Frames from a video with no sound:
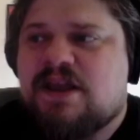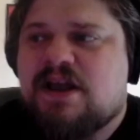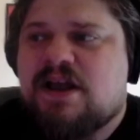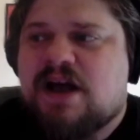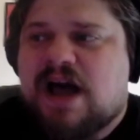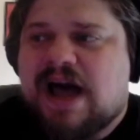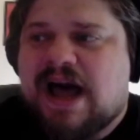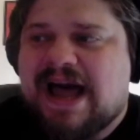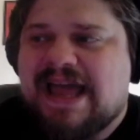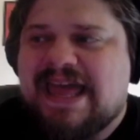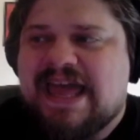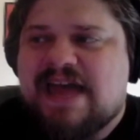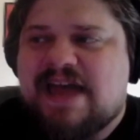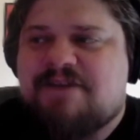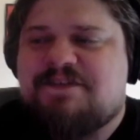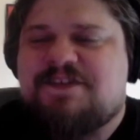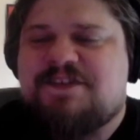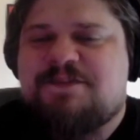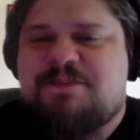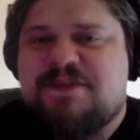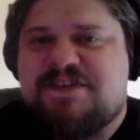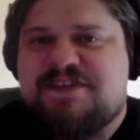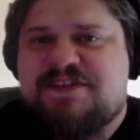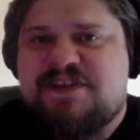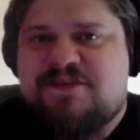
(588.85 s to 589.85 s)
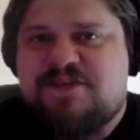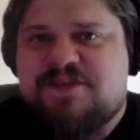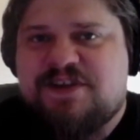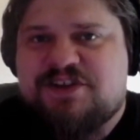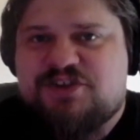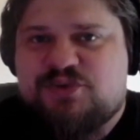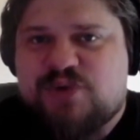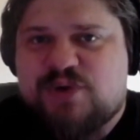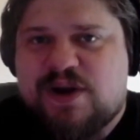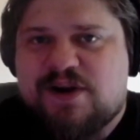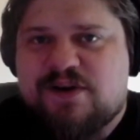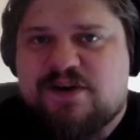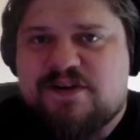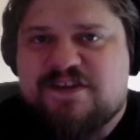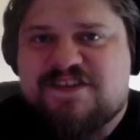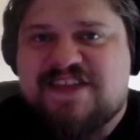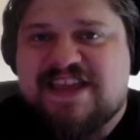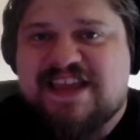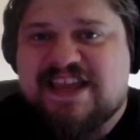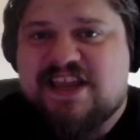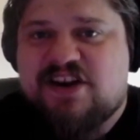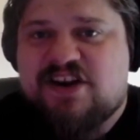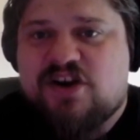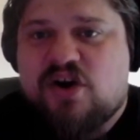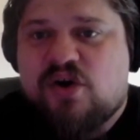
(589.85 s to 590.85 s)
I have specific triggers
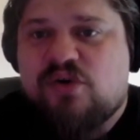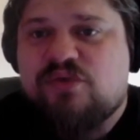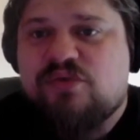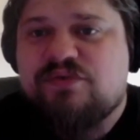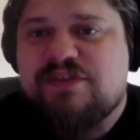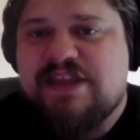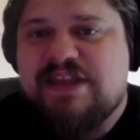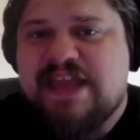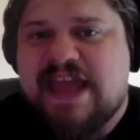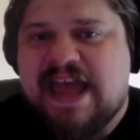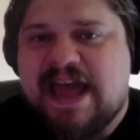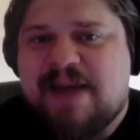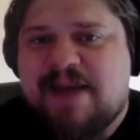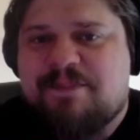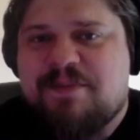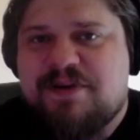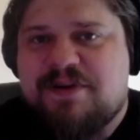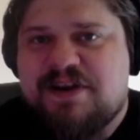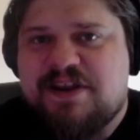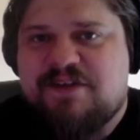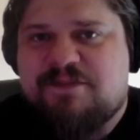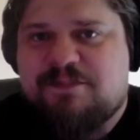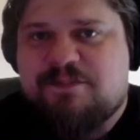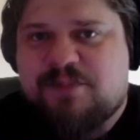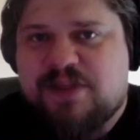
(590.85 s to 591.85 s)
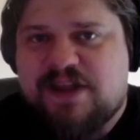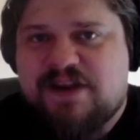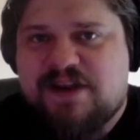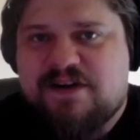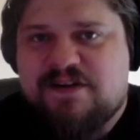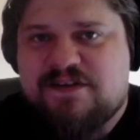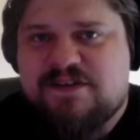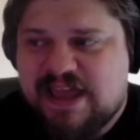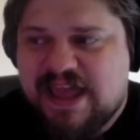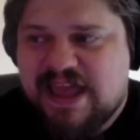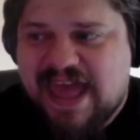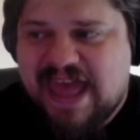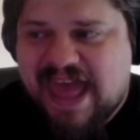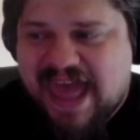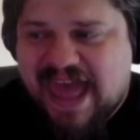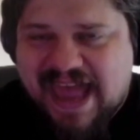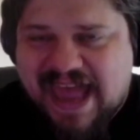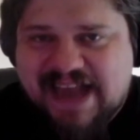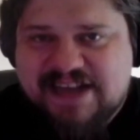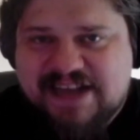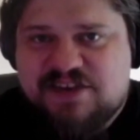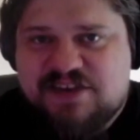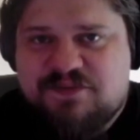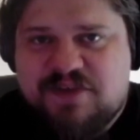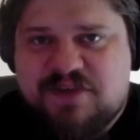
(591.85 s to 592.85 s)
that can only happen if players
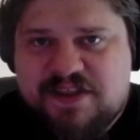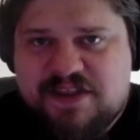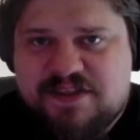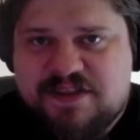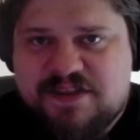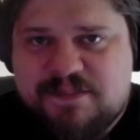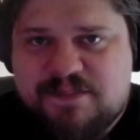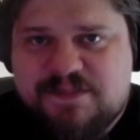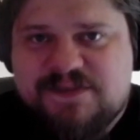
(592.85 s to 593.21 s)
activate them.